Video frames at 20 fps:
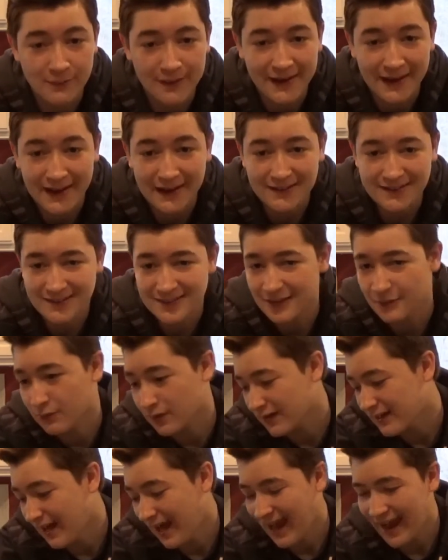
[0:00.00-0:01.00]
my hands, then
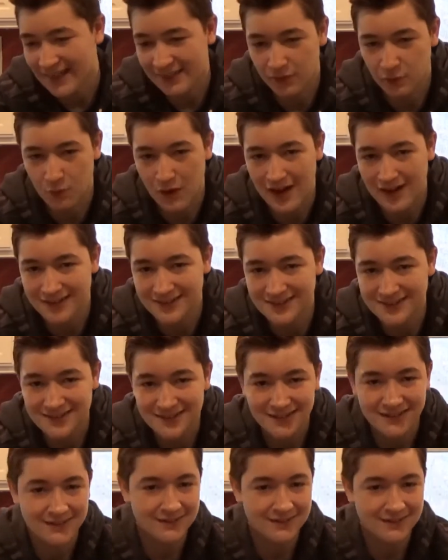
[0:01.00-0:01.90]
we're going to add the rest.